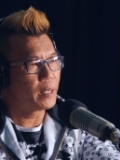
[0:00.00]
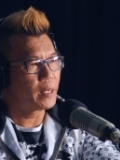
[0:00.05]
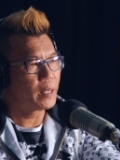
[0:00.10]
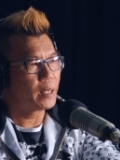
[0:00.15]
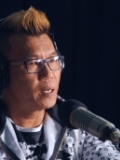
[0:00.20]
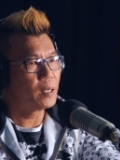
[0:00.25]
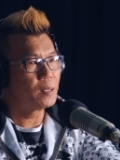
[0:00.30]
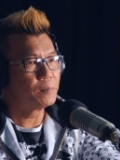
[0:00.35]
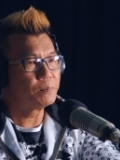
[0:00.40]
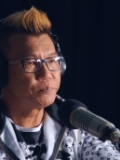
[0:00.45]
because
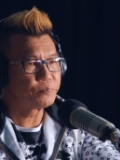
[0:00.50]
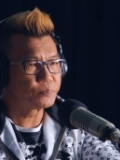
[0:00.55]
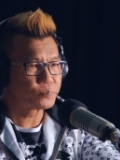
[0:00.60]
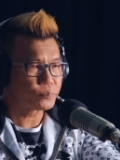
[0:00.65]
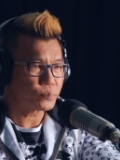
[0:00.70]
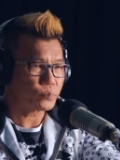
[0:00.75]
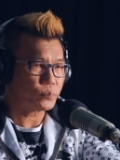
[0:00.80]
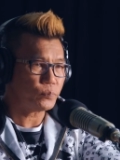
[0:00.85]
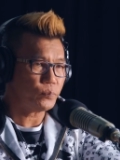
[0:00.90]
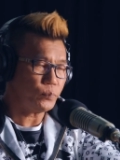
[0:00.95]
you sponsor
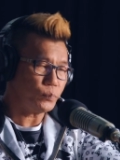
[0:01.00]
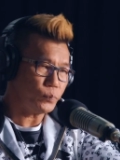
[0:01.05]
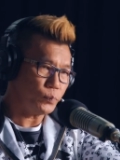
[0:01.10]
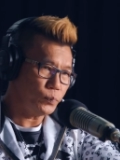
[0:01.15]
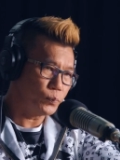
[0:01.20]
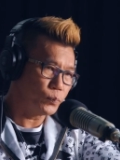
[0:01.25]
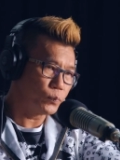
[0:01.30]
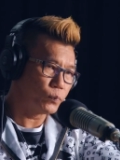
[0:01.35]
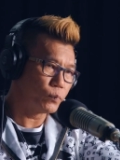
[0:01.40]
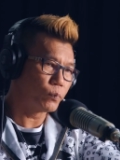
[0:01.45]

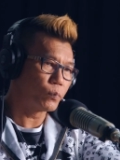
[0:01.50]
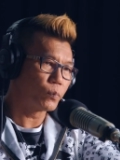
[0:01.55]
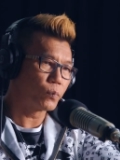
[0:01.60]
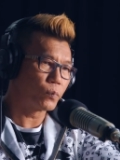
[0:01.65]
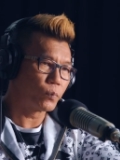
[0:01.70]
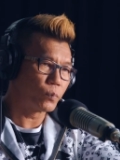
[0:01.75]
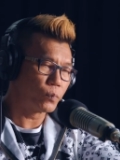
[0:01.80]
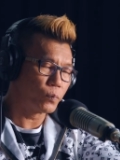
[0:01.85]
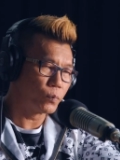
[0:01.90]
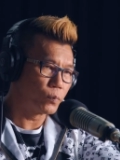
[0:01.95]

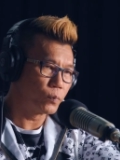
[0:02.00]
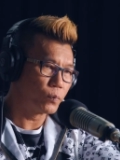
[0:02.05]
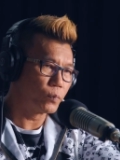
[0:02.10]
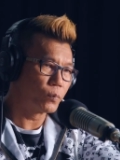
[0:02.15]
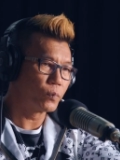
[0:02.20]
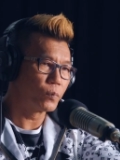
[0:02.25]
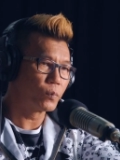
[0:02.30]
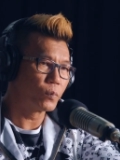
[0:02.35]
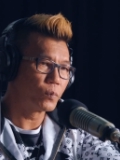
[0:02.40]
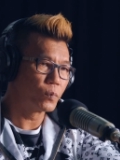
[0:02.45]
who's the
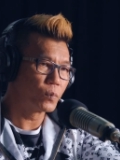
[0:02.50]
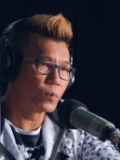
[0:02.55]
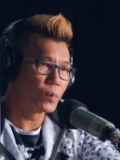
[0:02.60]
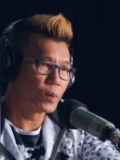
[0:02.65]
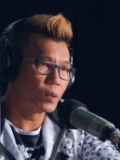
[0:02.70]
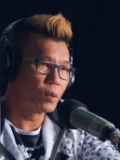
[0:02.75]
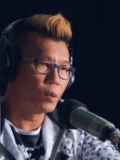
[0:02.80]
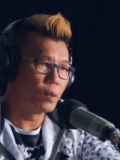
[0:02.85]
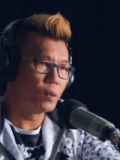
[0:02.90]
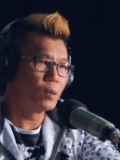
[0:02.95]
guy? Dylan
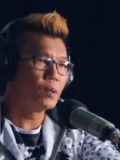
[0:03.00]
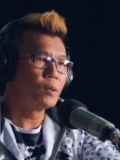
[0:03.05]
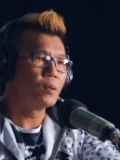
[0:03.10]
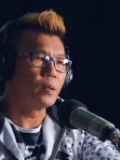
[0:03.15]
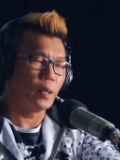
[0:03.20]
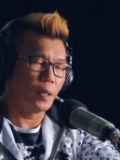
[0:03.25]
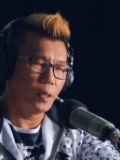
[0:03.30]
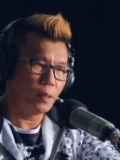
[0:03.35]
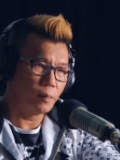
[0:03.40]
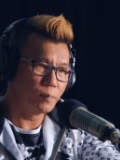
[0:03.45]
Carmen,
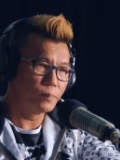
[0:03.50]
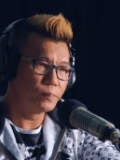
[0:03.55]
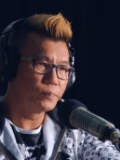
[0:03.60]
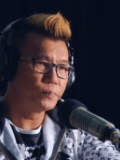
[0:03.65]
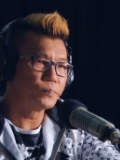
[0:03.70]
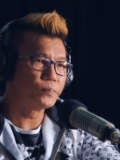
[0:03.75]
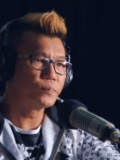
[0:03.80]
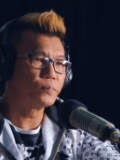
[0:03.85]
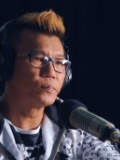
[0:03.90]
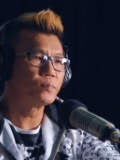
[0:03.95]
Ryan
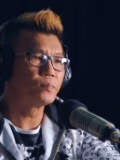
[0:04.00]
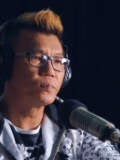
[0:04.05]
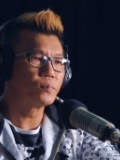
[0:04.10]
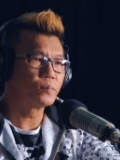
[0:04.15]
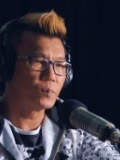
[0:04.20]
Ford.